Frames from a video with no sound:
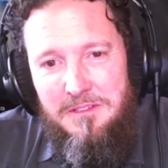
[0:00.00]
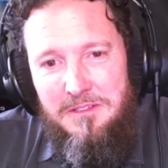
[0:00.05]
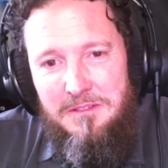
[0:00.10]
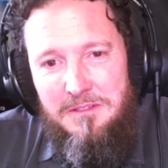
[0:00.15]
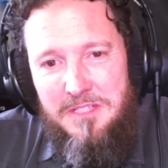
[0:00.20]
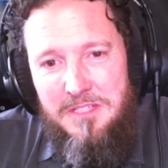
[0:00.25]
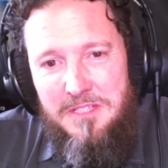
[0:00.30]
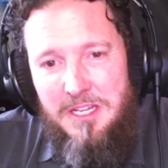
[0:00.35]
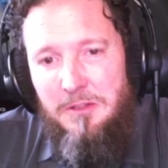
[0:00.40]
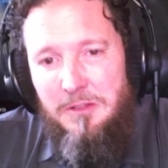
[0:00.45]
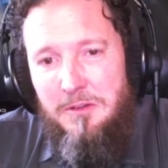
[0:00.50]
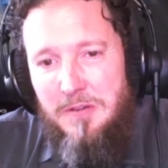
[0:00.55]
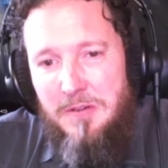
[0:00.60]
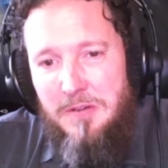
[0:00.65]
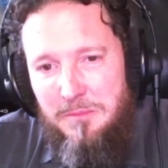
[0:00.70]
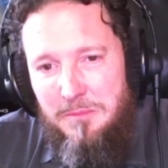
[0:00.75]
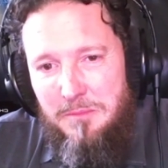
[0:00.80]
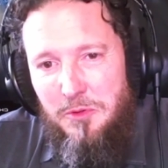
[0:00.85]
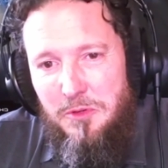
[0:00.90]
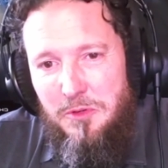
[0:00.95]

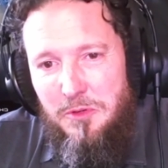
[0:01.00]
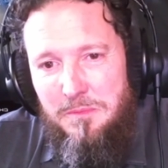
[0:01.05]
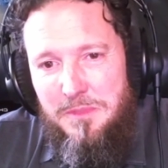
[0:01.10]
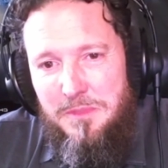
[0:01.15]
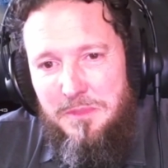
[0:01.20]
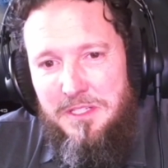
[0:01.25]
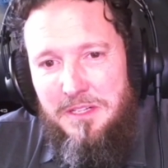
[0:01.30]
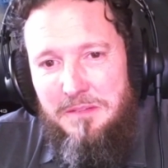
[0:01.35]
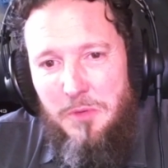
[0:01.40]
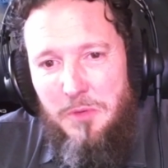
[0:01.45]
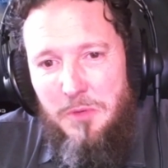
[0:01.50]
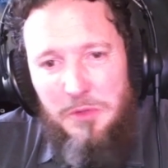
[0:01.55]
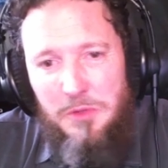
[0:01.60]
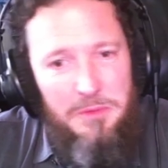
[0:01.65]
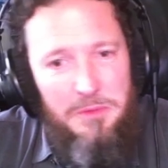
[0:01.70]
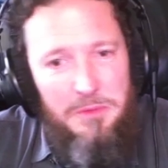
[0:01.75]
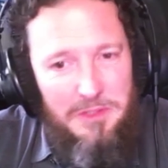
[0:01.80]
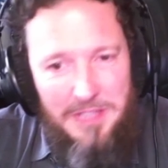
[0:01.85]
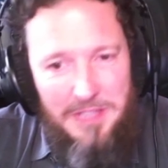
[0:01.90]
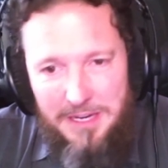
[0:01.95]
Telegram groups in
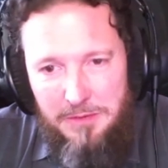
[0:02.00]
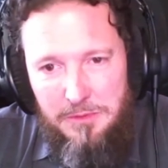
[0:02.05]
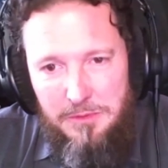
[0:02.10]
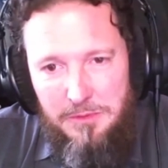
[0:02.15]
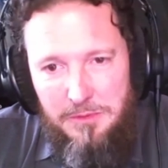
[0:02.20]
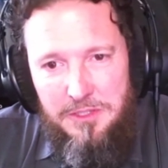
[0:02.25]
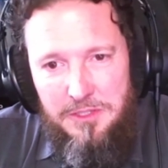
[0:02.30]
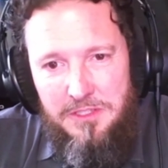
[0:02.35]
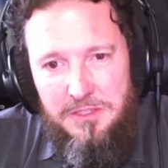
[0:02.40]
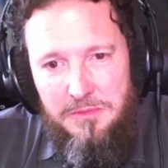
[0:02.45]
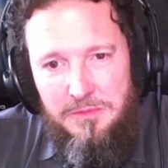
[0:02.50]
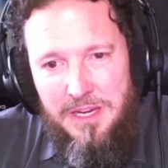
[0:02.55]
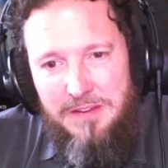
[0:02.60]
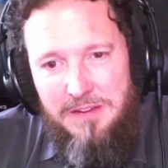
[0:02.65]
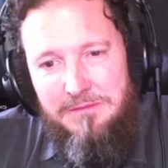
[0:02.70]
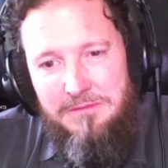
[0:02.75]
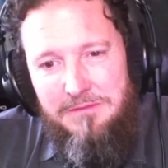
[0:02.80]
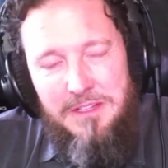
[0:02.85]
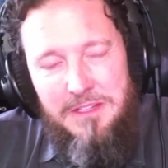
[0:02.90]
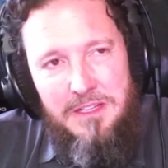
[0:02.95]
multiple languages.
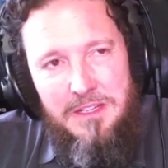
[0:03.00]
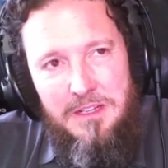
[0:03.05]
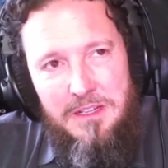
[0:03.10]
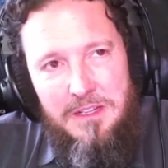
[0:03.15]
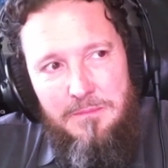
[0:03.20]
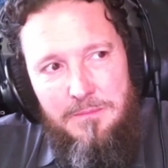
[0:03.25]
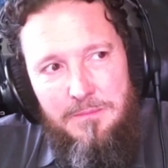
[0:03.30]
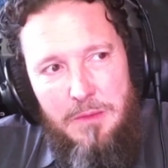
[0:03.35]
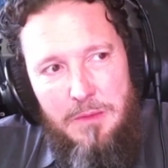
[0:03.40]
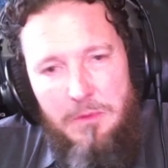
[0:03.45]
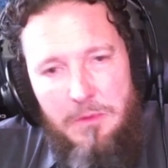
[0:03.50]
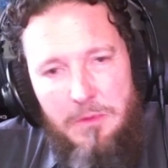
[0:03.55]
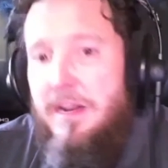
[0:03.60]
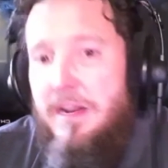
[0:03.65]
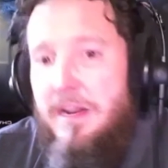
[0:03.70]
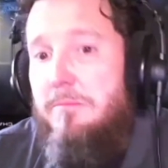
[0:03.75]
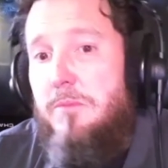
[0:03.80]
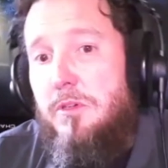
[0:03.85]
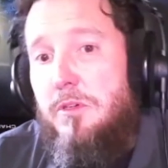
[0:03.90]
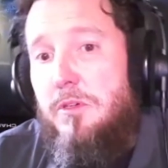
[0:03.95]
We even
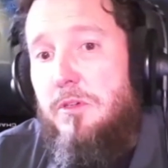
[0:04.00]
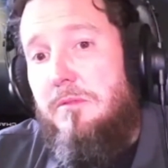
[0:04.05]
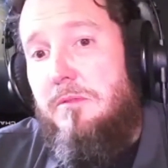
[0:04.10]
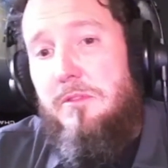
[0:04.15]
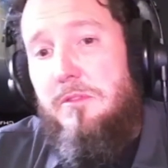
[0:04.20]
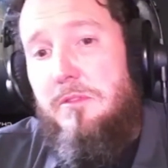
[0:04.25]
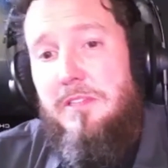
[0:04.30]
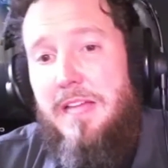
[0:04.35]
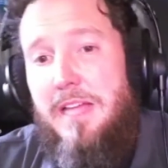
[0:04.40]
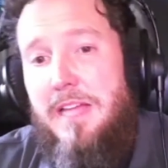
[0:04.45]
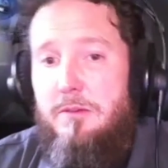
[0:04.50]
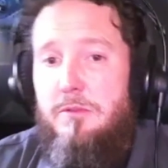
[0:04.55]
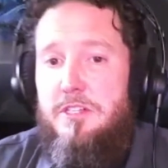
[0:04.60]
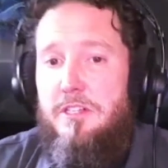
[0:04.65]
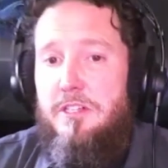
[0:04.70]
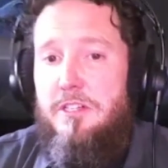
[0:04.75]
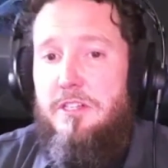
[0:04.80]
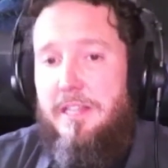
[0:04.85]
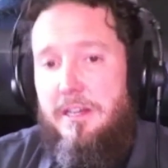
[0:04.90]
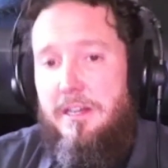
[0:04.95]
have multiple
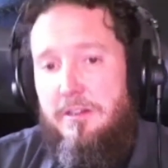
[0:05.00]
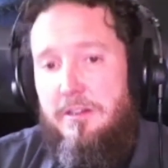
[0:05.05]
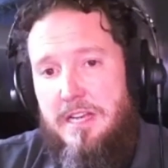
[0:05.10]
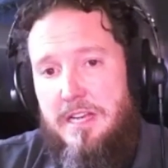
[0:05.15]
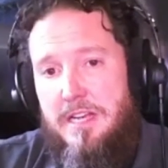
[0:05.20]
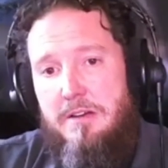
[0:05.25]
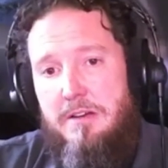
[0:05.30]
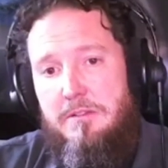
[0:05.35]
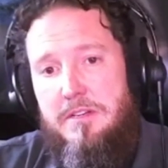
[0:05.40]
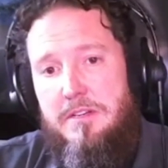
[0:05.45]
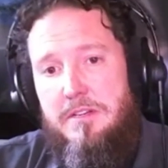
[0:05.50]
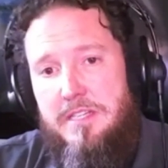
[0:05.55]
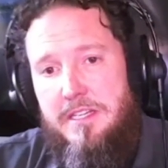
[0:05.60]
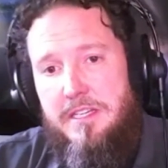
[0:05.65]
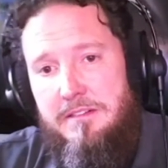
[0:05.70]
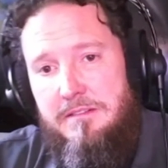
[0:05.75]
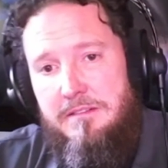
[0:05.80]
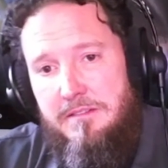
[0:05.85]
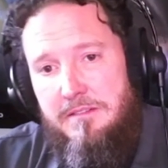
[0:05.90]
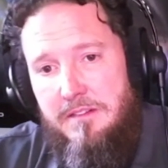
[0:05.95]
language layers now in
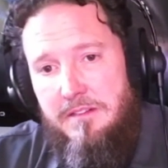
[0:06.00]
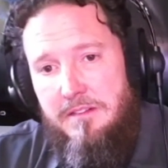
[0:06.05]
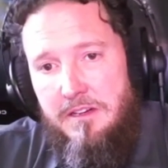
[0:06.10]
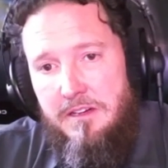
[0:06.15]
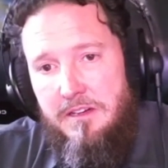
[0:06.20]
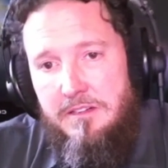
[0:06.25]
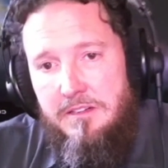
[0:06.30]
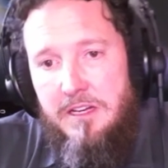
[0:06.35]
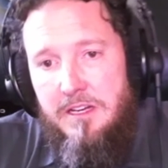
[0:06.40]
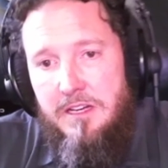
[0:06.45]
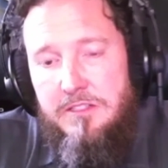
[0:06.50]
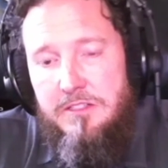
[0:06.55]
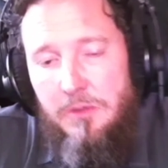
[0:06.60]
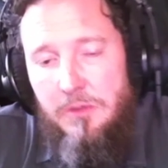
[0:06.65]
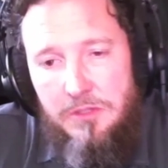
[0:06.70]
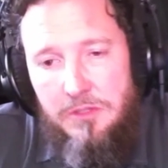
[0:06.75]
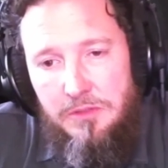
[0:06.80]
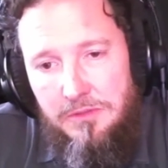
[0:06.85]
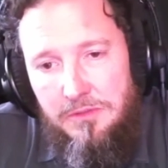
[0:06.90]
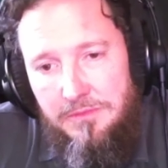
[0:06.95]

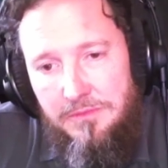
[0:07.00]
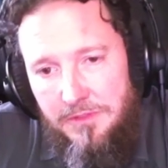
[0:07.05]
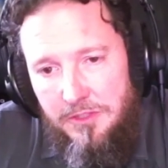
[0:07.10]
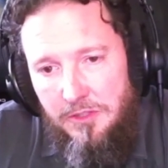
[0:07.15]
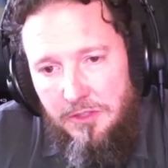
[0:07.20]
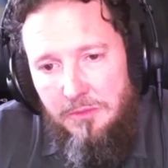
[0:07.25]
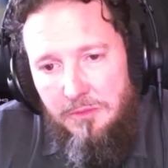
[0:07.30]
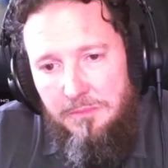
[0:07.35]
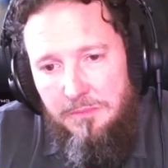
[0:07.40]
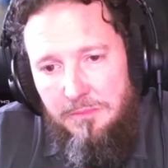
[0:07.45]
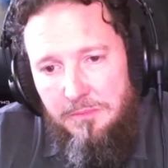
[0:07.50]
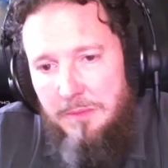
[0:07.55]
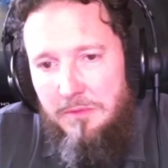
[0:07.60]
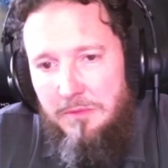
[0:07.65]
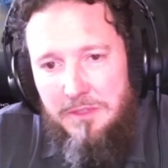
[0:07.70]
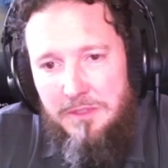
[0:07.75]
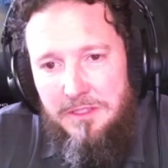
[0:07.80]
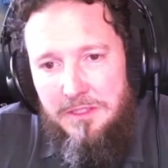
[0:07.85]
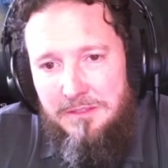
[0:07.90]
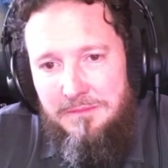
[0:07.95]
den.social, so
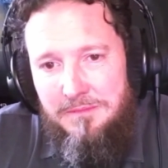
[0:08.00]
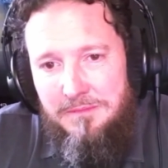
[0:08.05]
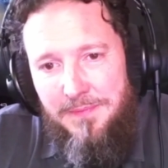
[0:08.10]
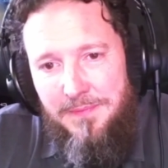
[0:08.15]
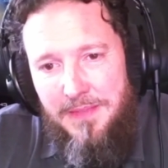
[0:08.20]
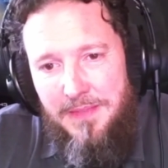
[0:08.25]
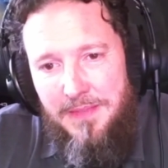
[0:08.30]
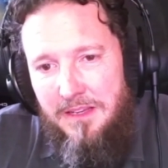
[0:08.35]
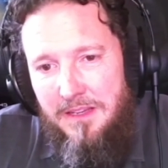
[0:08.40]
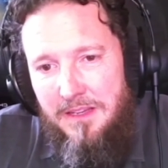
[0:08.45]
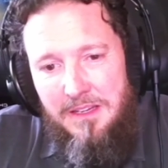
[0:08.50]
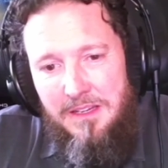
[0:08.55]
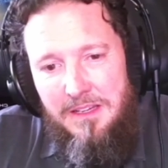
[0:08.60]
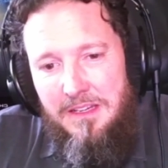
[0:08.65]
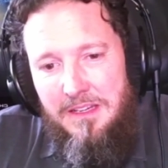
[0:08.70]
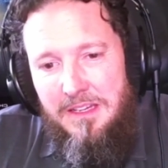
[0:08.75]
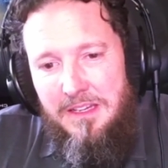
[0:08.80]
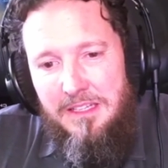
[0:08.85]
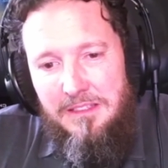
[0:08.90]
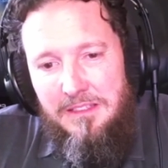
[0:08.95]
people can
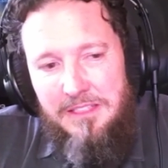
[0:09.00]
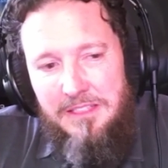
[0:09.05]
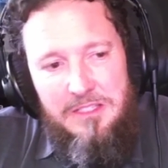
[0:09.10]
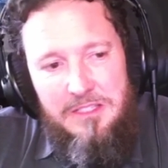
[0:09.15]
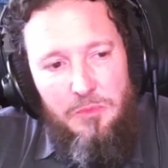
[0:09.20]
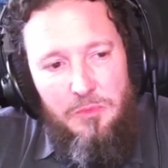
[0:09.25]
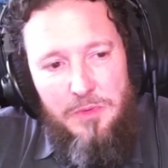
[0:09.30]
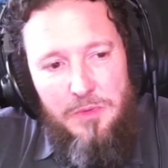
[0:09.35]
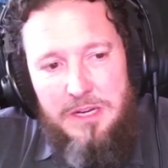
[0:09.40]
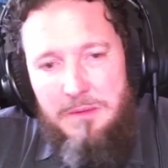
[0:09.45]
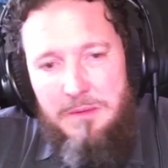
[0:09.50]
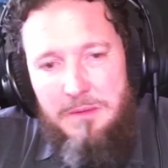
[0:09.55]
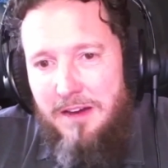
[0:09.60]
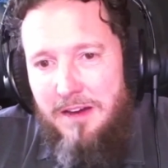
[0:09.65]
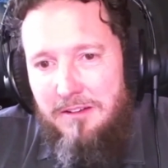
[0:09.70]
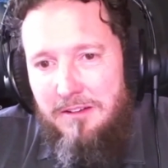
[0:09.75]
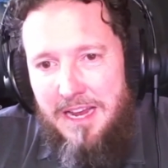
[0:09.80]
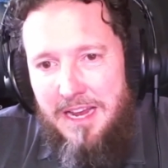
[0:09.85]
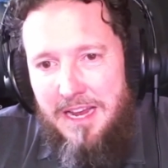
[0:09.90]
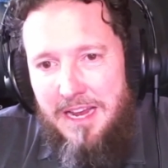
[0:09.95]
at least read
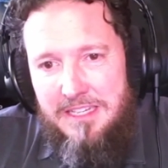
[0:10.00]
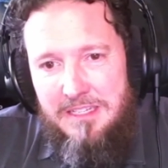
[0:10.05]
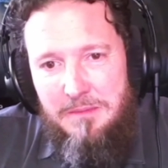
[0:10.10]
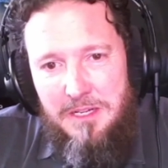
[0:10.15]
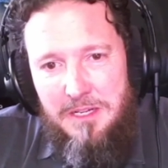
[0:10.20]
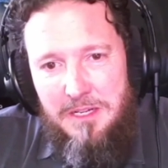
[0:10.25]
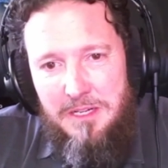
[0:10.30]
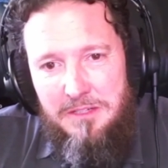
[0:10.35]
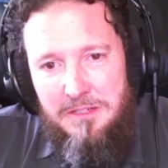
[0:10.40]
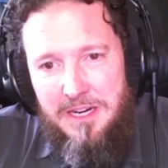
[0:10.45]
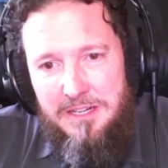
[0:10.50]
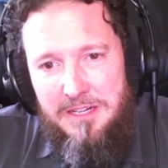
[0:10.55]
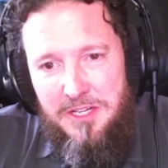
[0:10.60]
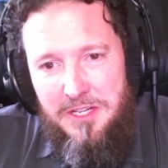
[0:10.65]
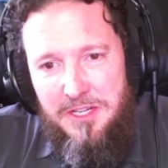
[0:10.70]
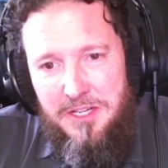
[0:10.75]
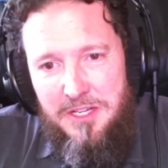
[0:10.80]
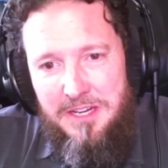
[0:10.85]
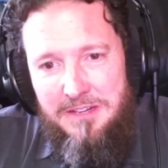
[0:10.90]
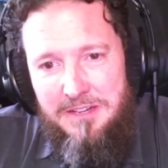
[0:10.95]
about and ask about
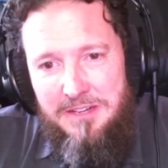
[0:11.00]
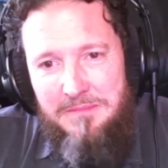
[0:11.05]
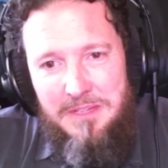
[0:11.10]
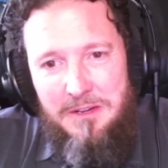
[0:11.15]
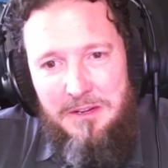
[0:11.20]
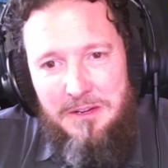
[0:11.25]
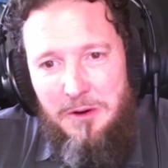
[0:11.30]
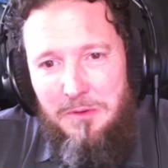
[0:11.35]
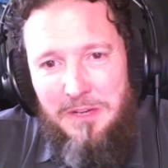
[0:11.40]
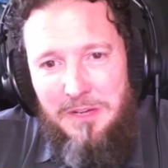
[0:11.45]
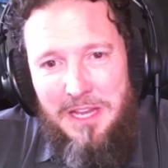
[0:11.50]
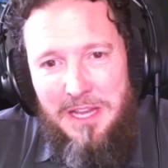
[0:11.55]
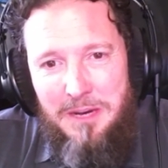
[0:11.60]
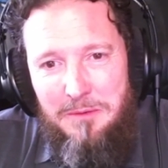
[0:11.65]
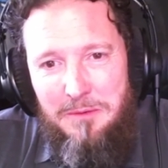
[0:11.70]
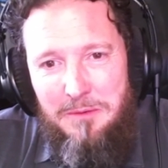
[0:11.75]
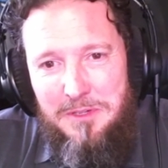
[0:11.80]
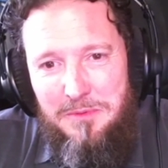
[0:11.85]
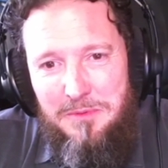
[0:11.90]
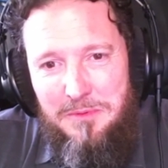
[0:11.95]
Dragonchain in their own
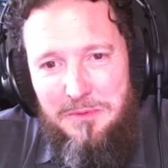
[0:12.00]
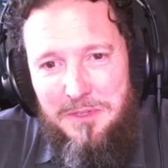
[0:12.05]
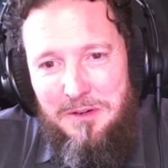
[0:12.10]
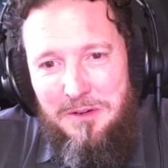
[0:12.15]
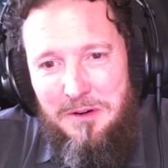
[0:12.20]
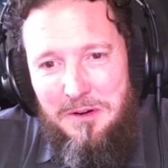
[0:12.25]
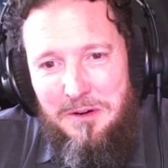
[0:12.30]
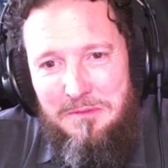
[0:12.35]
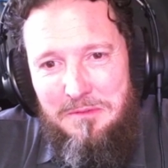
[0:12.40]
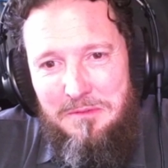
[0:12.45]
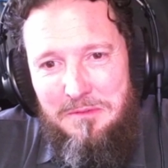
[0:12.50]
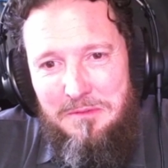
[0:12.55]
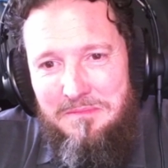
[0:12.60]
language with their own,